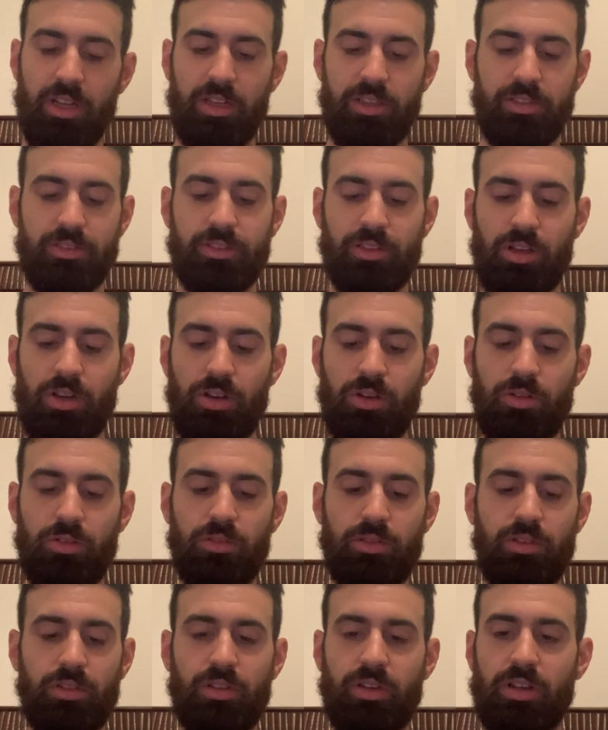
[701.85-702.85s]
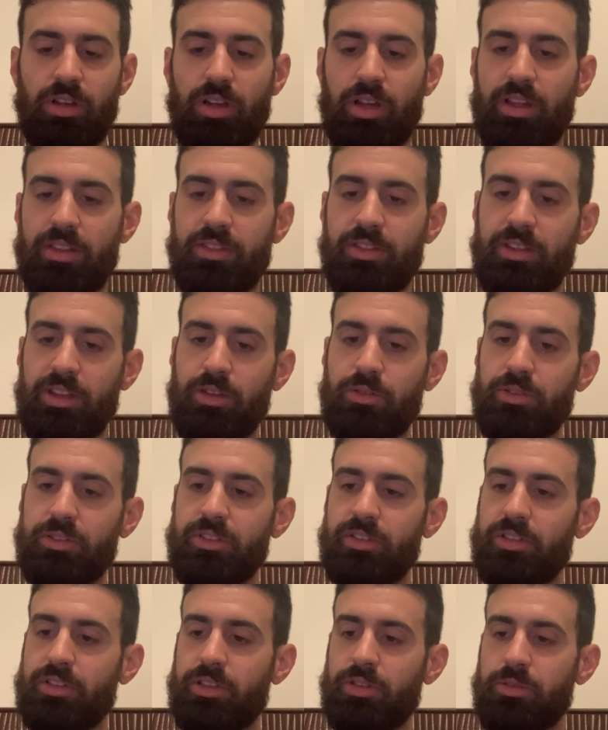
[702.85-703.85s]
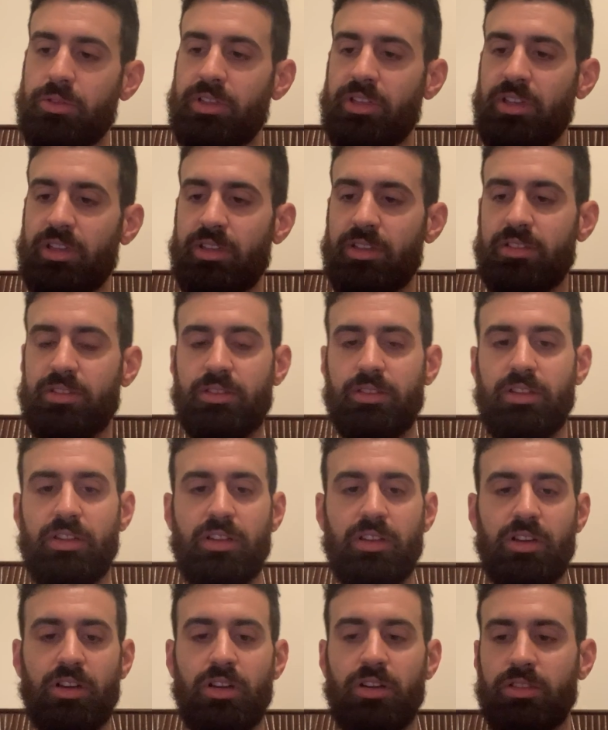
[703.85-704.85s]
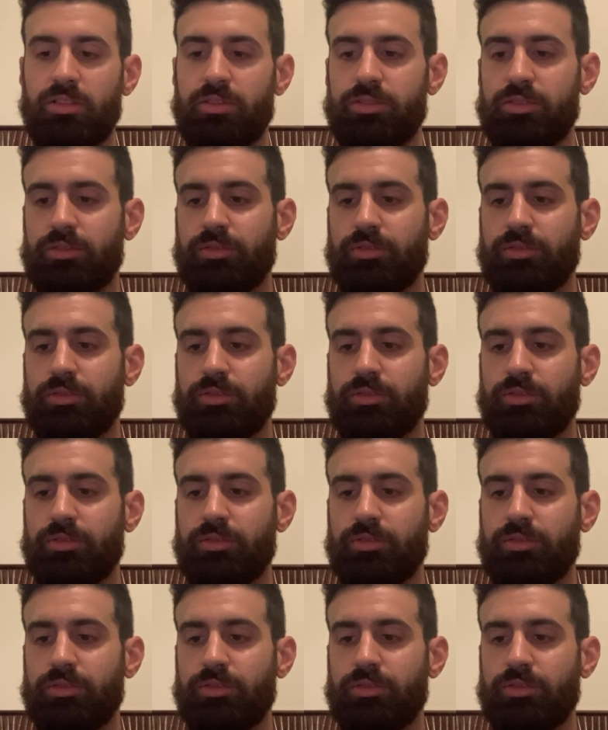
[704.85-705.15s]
So I think what they're doing is here,